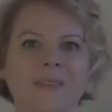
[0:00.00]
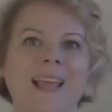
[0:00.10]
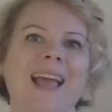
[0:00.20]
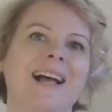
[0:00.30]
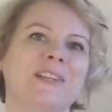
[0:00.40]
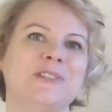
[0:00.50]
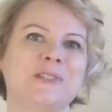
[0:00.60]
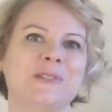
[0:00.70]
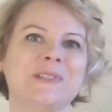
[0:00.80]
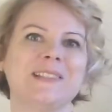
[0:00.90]
Hello
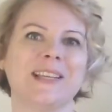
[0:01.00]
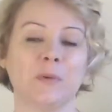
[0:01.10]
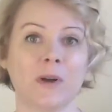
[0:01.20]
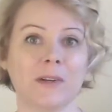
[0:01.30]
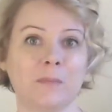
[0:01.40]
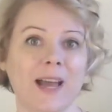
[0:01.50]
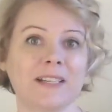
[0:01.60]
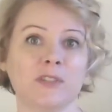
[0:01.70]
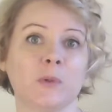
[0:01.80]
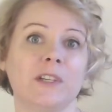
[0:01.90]
students, and welcome
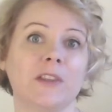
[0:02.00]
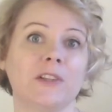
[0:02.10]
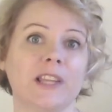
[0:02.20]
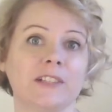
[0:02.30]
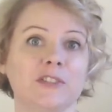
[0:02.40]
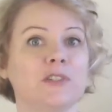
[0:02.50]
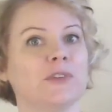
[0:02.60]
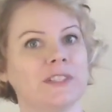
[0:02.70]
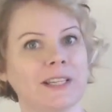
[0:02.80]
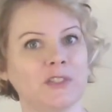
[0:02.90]
back to another lecture for
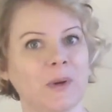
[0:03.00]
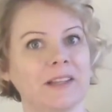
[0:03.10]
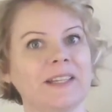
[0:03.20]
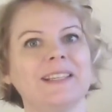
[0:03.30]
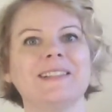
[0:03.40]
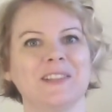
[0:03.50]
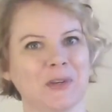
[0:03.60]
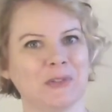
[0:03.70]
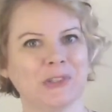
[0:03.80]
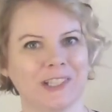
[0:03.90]
sexualities and
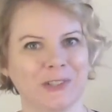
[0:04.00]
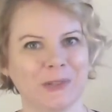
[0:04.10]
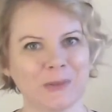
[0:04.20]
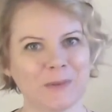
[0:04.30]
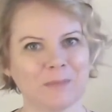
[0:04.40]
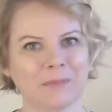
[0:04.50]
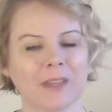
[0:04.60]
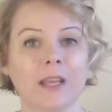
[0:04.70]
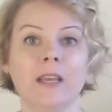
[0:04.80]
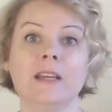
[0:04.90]
social issues.
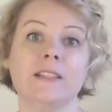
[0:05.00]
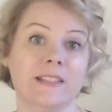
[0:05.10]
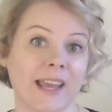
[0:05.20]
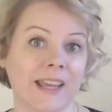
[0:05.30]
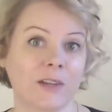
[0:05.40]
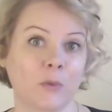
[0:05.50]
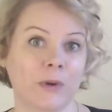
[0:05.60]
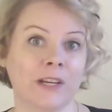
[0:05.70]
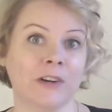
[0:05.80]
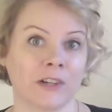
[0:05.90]
Today,
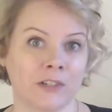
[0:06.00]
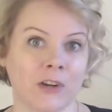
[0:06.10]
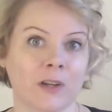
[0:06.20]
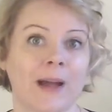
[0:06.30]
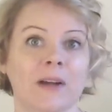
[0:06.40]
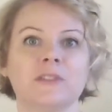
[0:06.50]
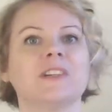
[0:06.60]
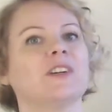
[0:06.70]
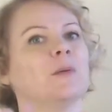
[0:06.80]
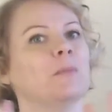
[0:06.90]
we are going to talk about
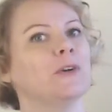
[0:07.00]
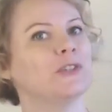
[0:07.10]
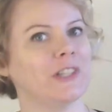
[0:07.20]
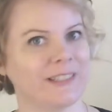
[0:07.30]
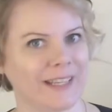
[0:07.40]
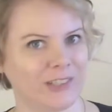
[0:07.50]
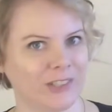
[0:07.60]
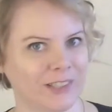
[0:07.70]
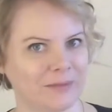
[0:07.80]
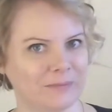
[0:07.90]

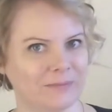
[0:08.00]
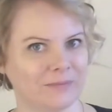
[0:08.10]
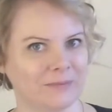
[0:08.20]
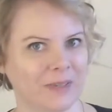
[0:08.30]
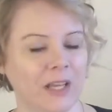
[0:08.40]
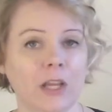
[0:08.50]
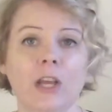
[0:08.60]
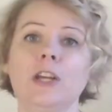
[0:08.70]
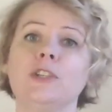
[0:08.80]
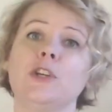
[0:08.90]
commercialization.
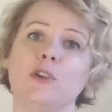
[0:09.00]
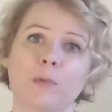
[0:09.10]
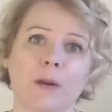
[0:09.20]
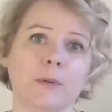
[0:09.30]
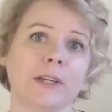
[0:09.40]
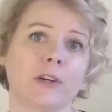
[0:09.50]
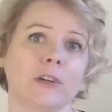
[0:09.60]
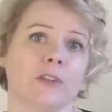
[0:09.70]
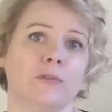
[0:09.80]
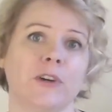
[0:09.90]
So you've probably
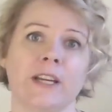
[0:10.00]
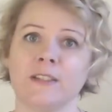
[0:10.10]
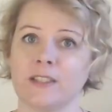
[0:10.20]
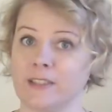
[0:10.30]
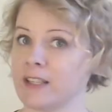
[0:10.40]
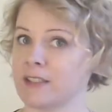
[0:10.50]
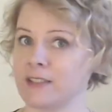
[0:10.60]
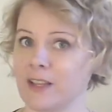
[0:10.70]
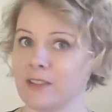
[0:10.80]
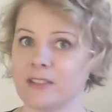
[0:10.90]
heard the phrase sex
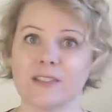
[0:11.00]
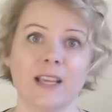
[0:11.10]
sells,